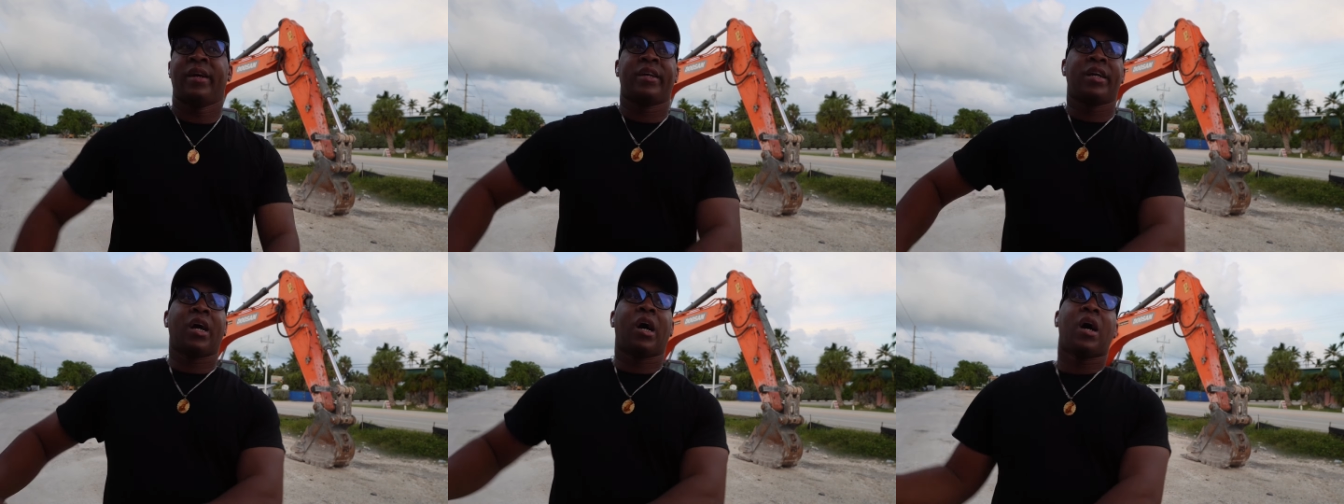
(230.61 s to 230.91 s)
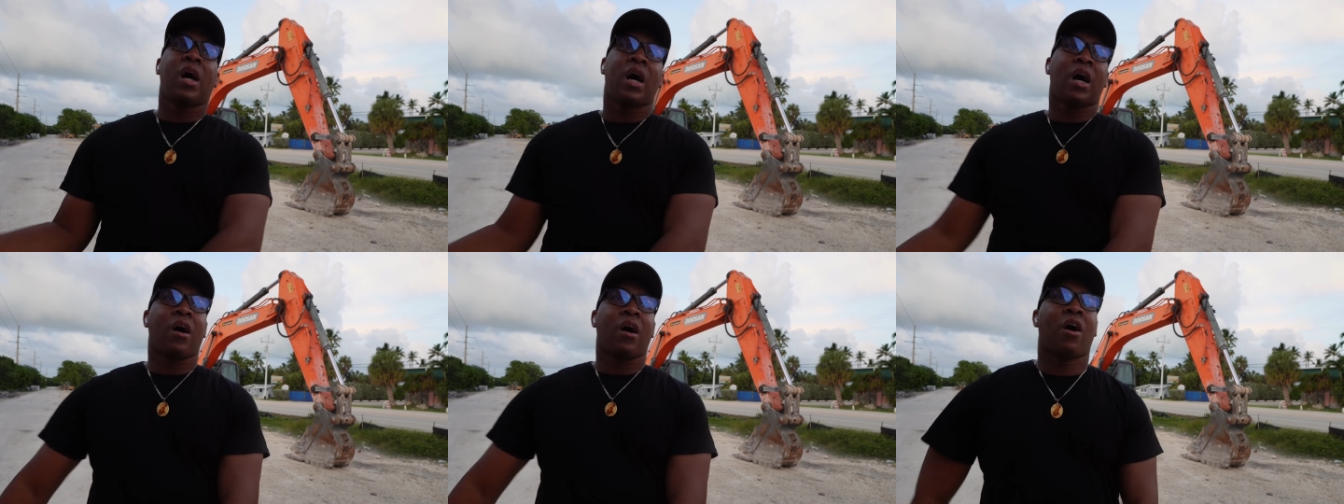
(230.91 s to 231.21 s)

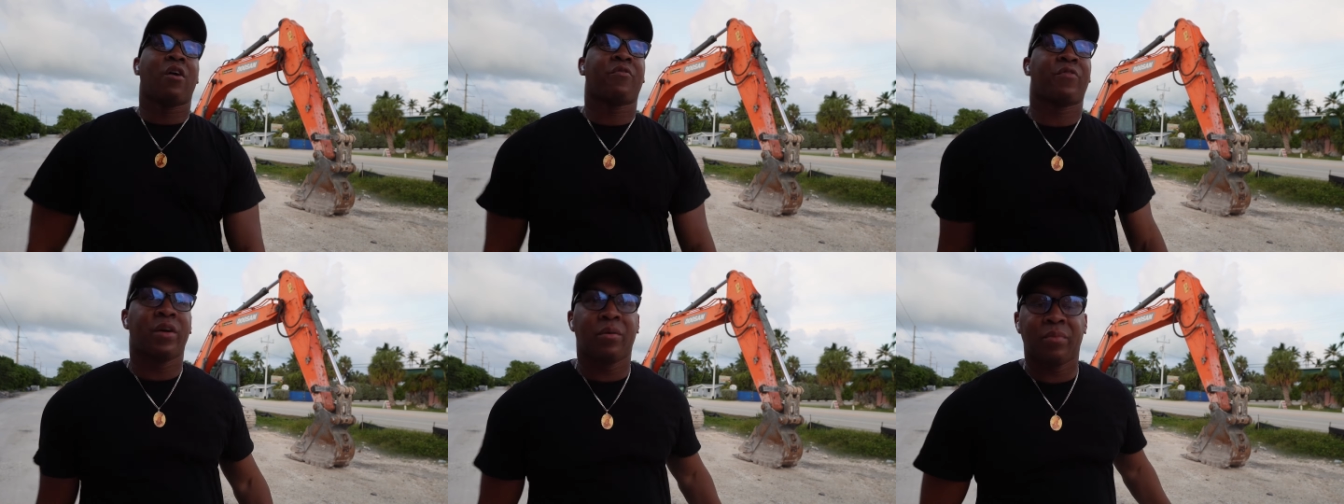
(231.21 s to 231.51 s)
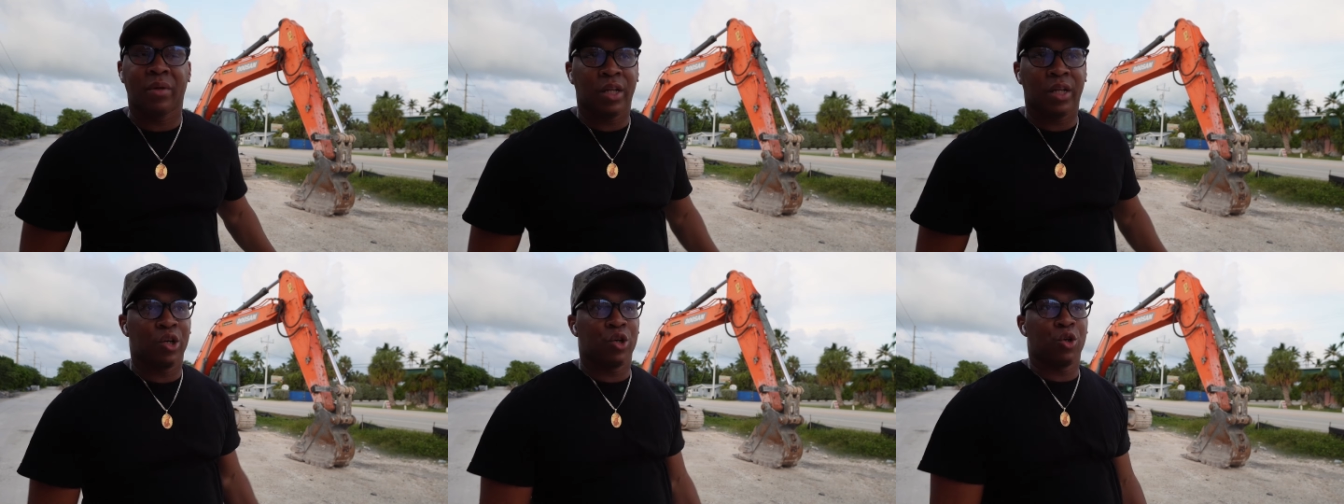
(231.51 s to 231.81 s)
y'all have offer
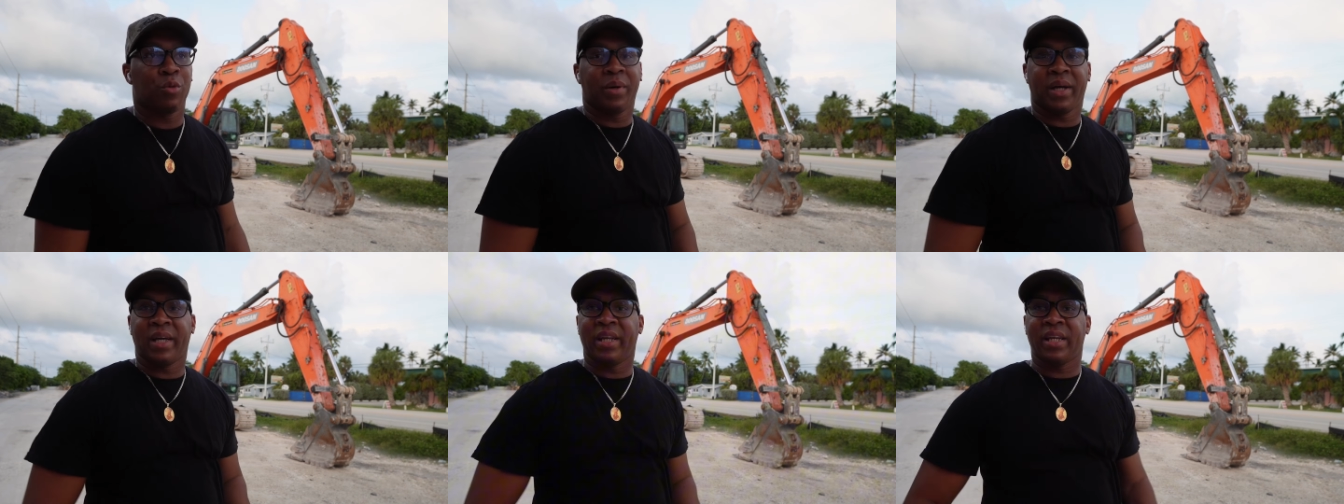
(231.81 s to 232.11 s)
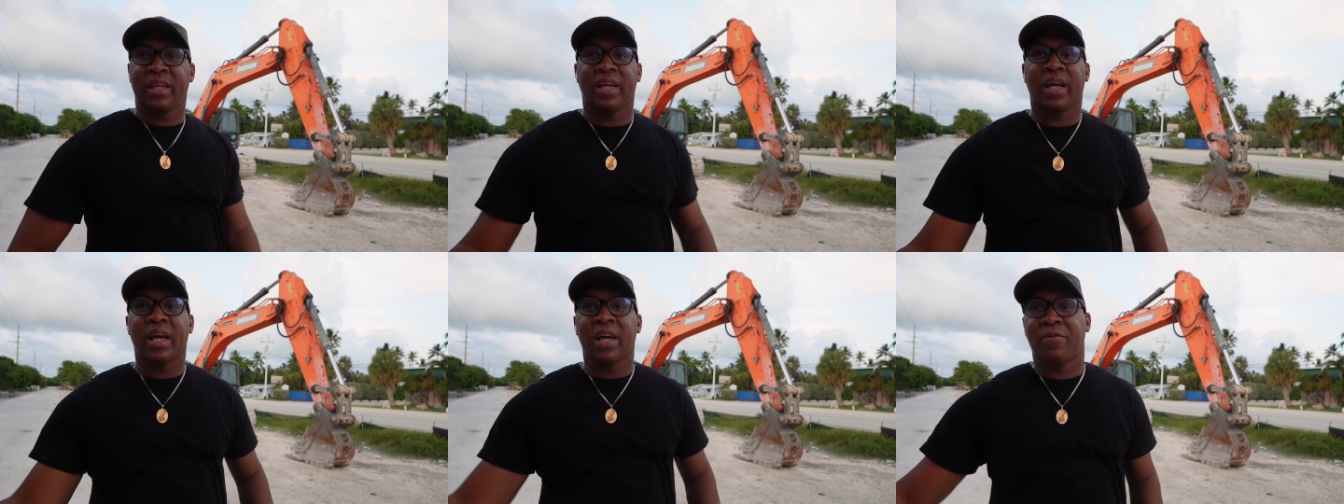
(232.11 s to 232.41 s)
him a load, but he
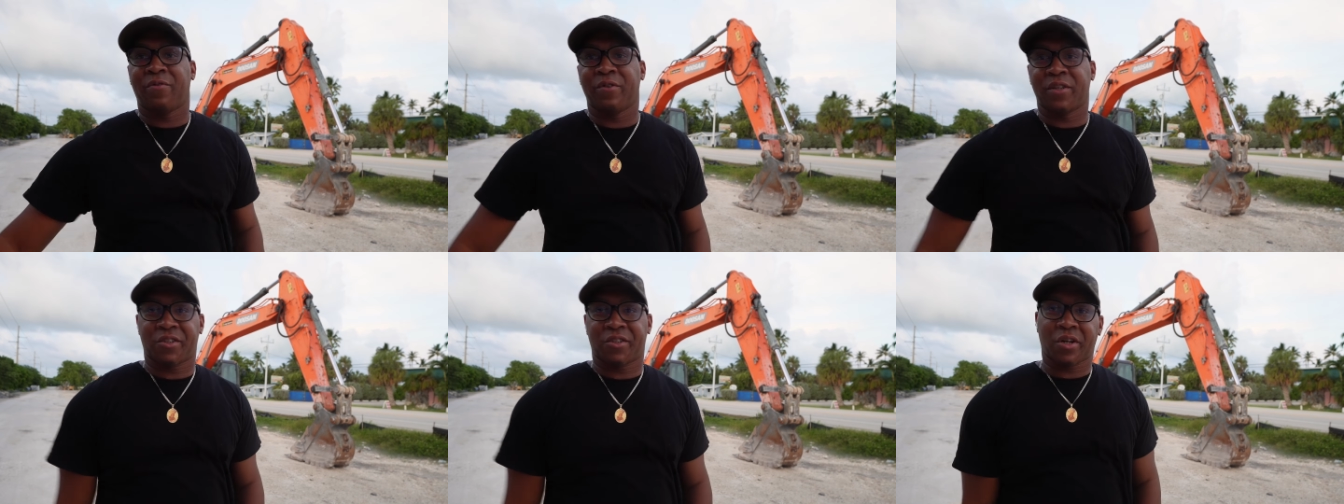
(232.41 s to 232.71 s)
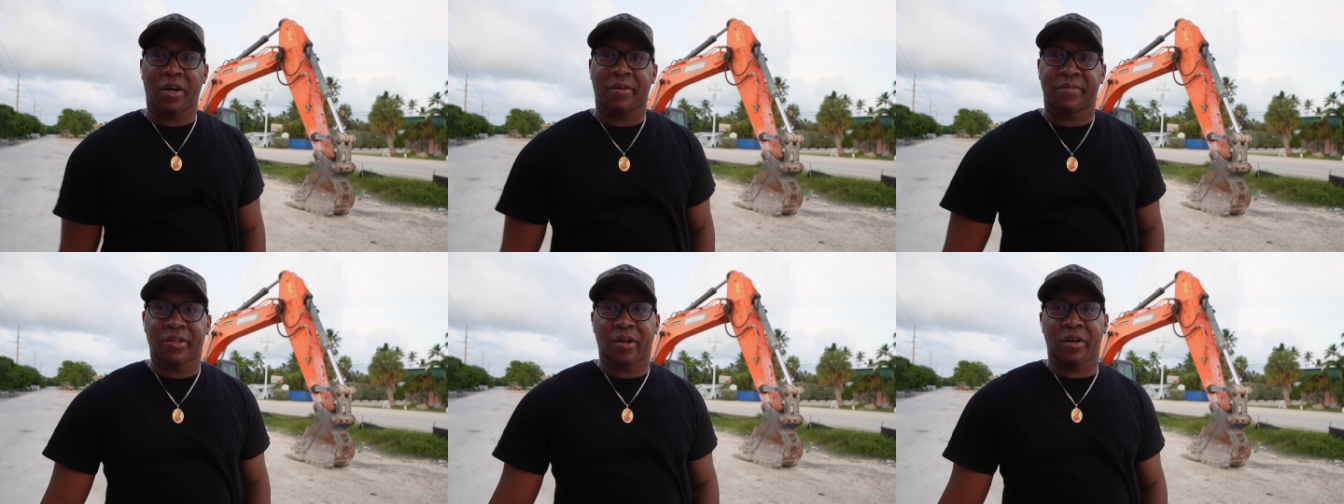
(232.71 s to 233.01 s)
need 8-foot
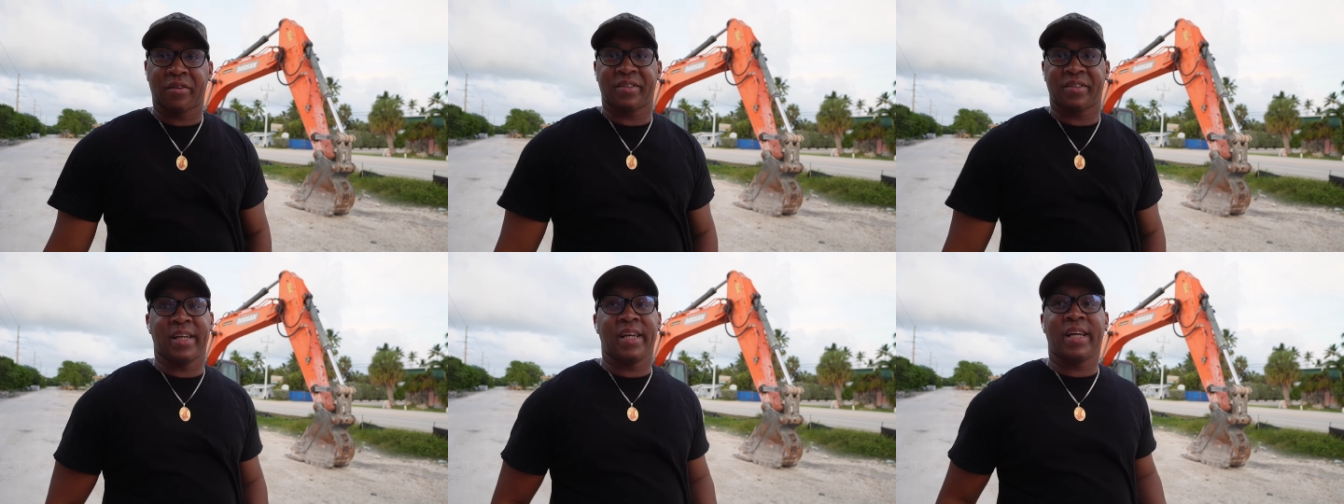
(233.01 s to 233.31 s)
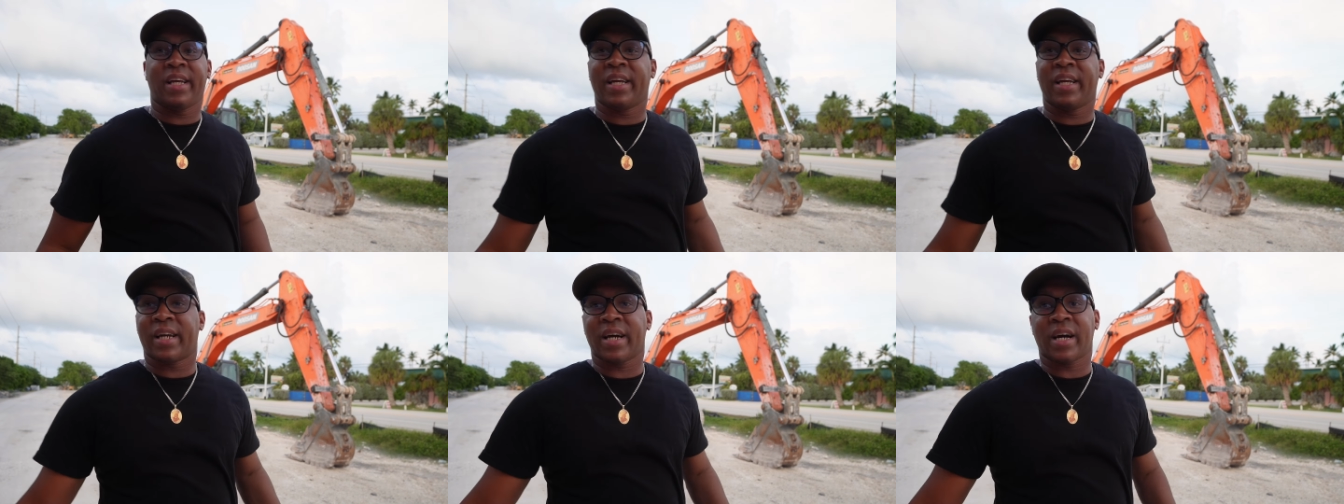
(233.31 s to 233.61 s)
drop tarps and
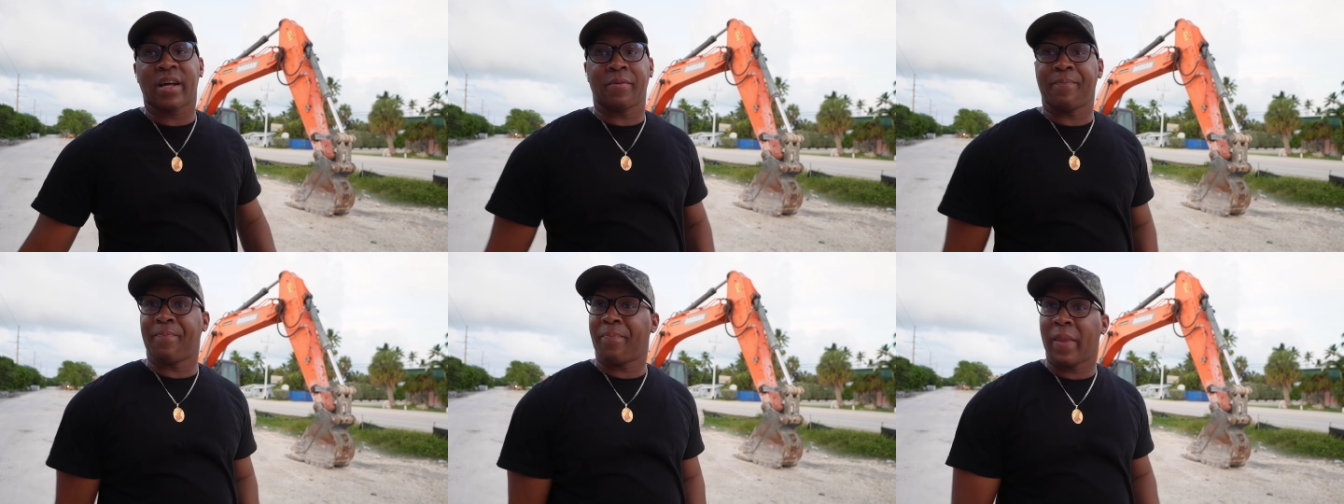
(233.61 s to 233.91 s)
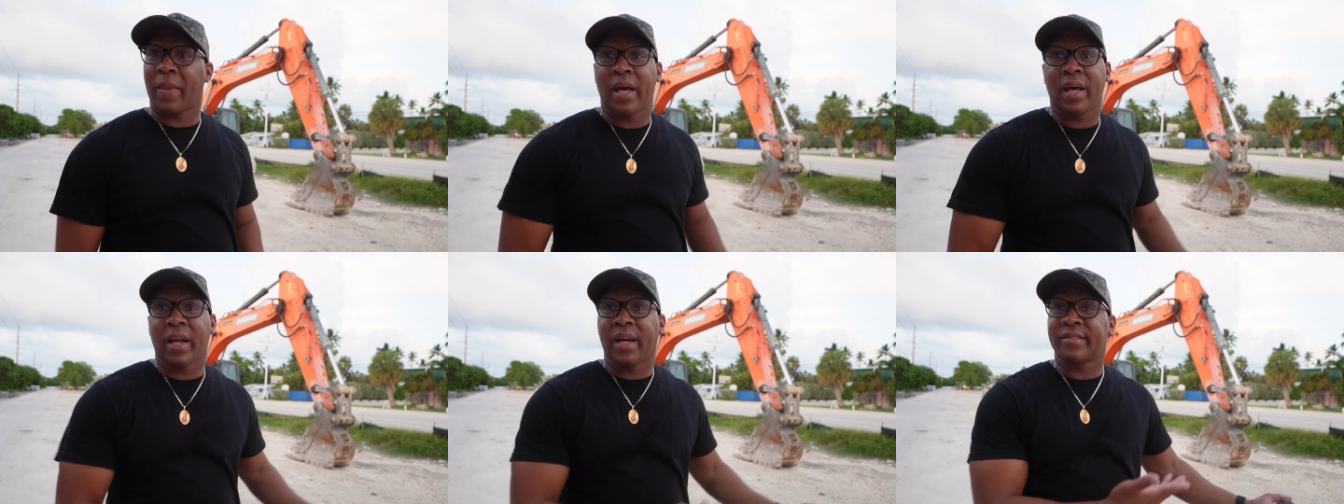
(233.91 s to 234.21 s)
he ain't got them.
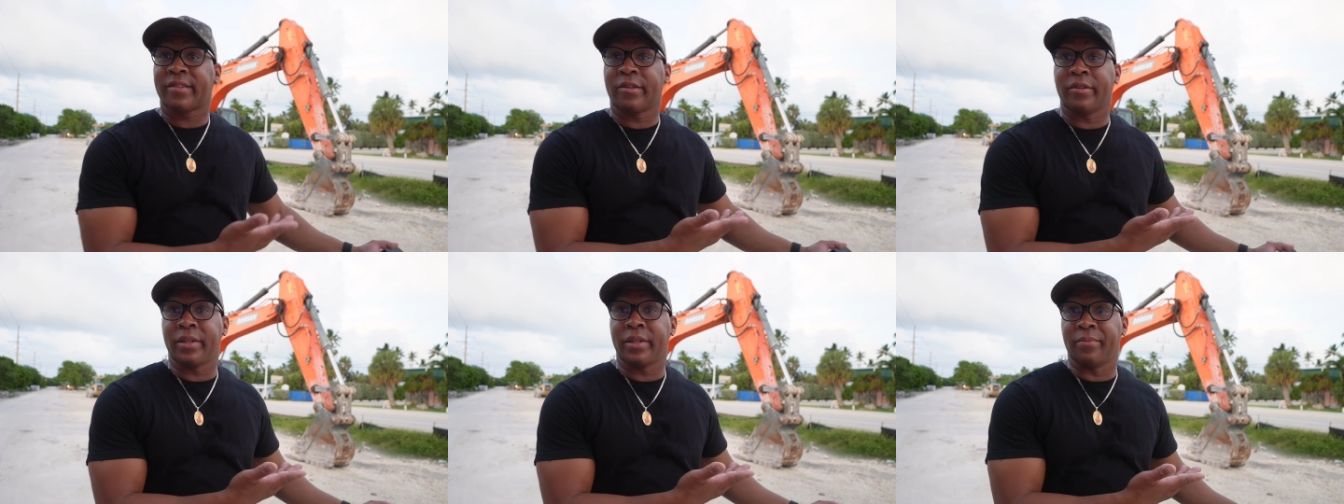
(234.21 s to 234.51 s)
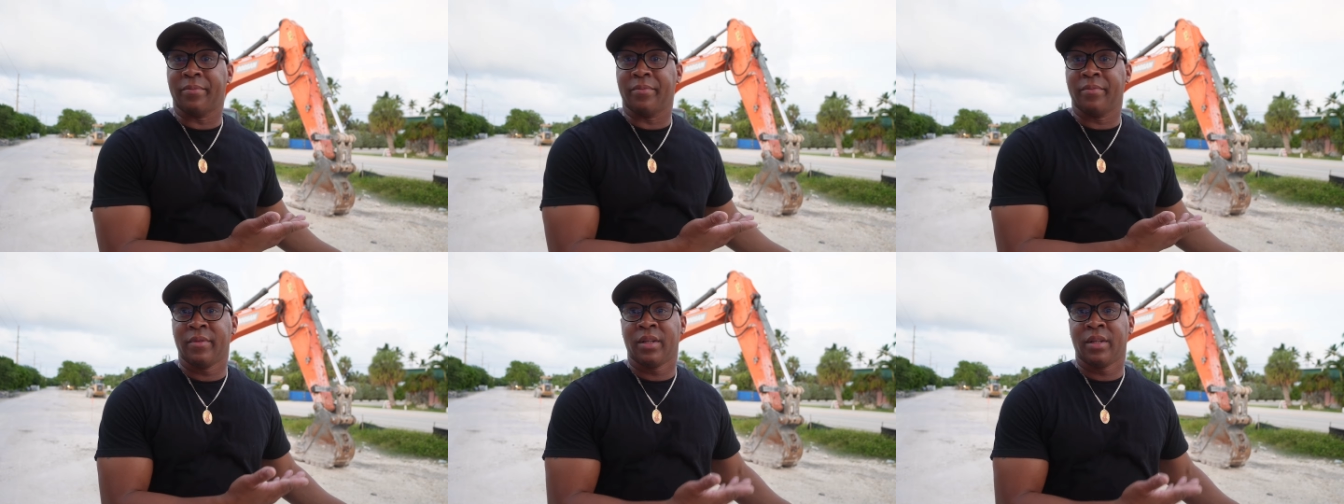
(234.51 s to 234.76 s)
Hey, that's on him.